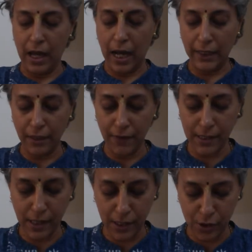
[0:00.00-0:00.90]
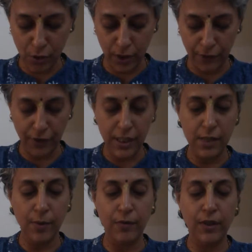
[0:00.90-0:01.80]
Otherwise, there is no difference
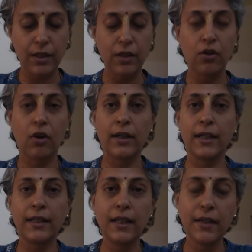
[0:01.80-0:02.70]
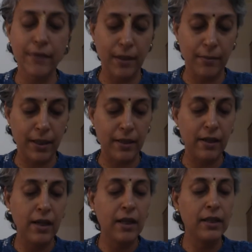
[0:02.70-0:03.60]
between the Lord and the living being.
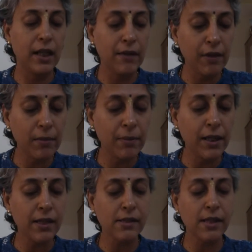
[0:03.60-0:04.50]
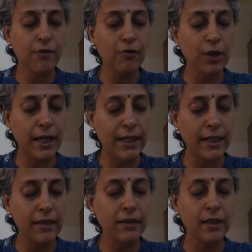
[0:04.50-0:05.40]
The living being is therefore
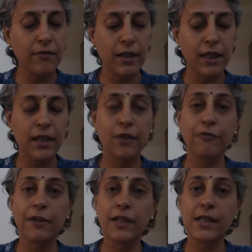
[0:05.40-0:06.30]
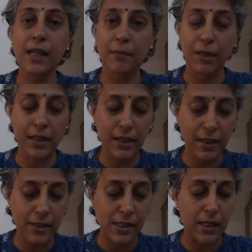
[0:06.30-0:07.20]
eternally one and different
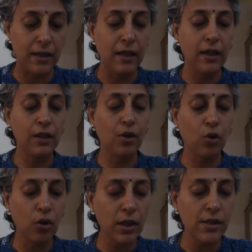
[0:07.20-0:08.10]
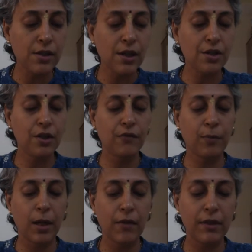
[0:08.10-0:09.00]
simultaneously. The whole instruction of the
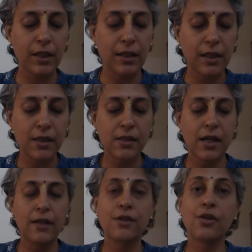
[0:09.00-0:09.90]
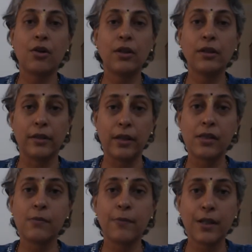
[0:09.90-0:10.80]
Bhagavad Gita stands on
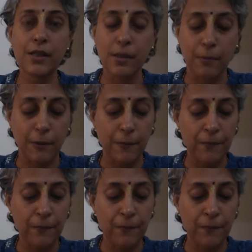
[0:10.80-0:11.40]
this principle.